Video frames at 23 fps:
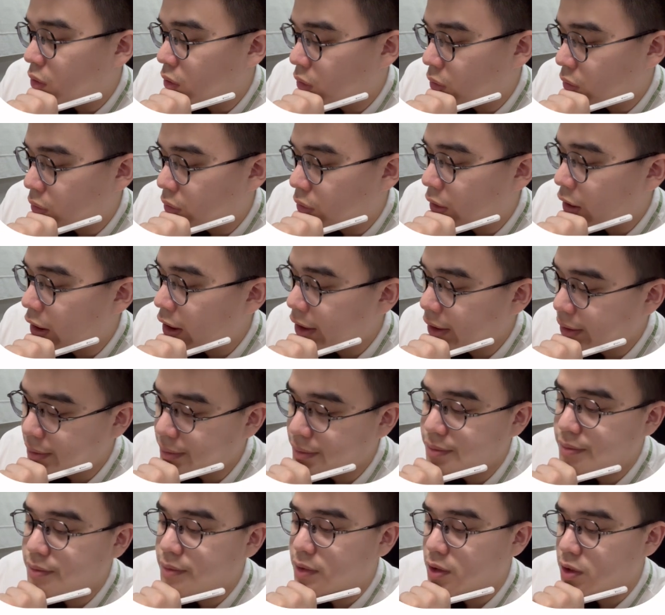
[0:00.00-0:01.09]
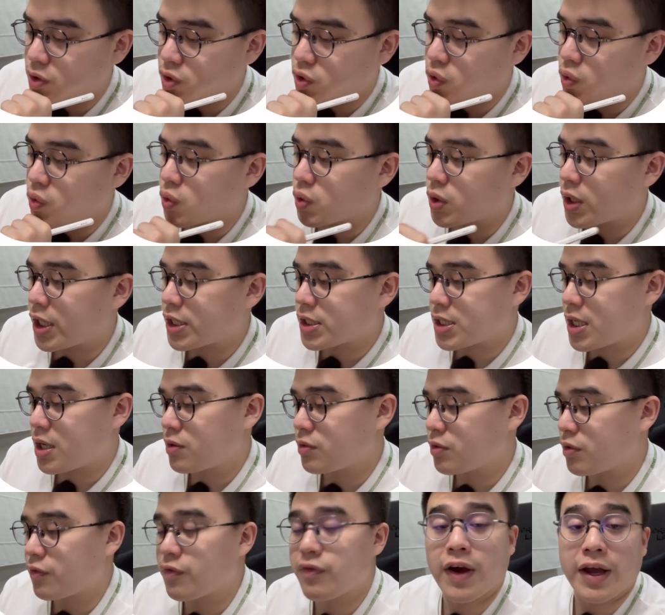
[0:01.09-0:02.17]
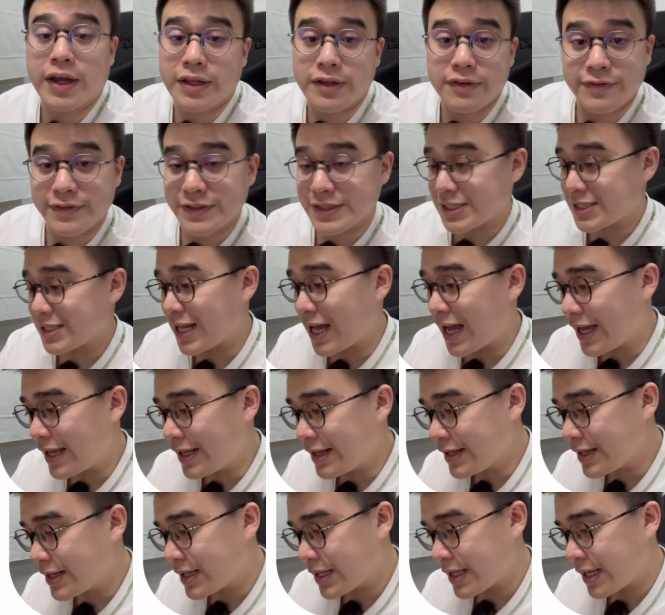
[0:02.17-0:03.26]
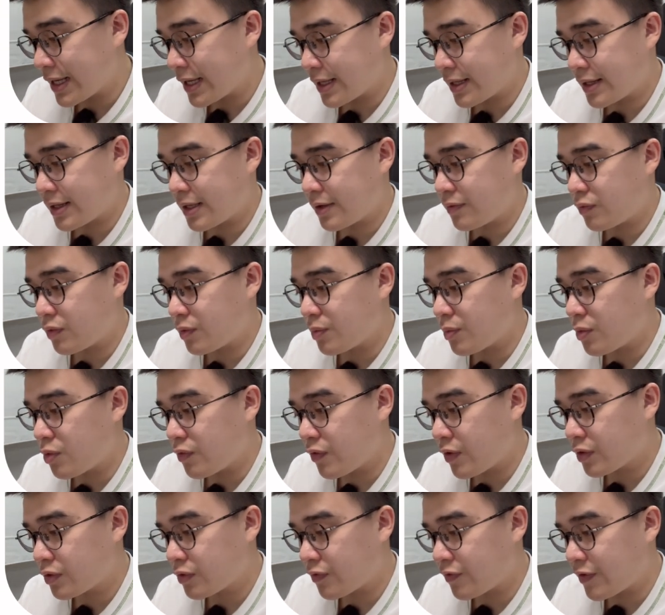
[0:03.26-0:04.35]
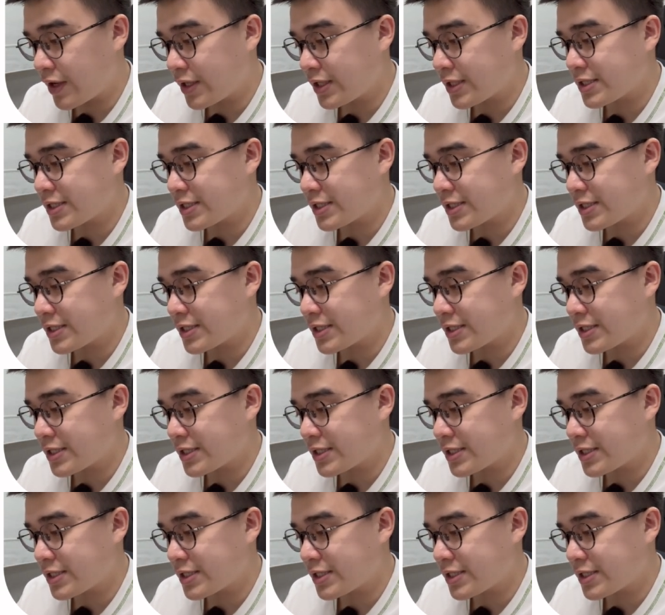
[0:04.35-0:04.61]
All right, so that's how you find the first line, and then we move on to find the